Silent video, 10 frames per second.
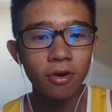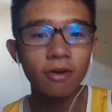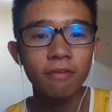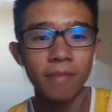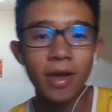
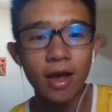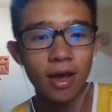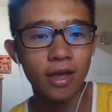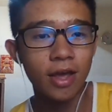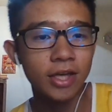of my
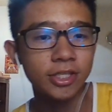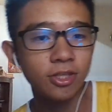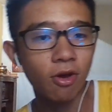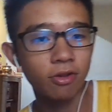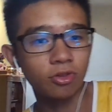eye, I
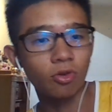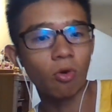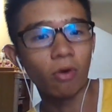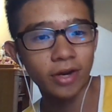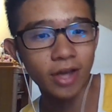saw a
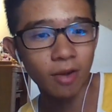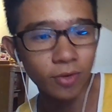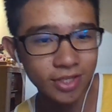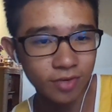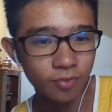door that
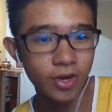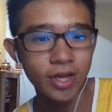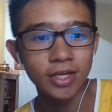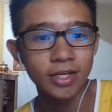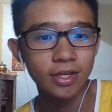wasn't red.
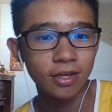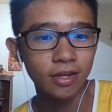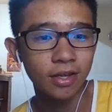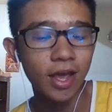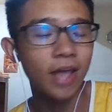
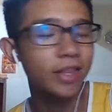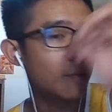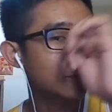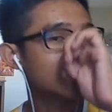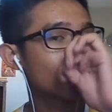That
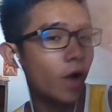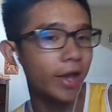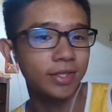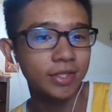wasn't white.